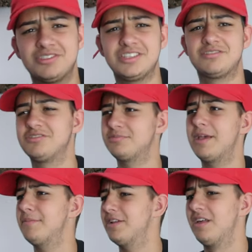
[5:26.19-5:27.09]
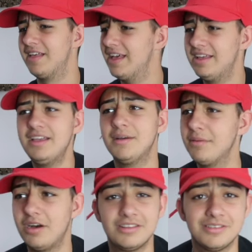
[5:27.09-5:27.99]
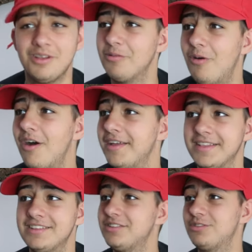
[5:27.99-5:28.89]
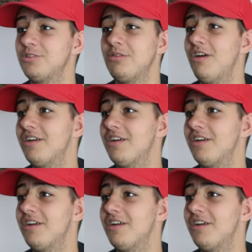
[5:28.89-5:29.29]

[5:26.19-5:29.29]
disrespect me like that. But I don't know why, they're just too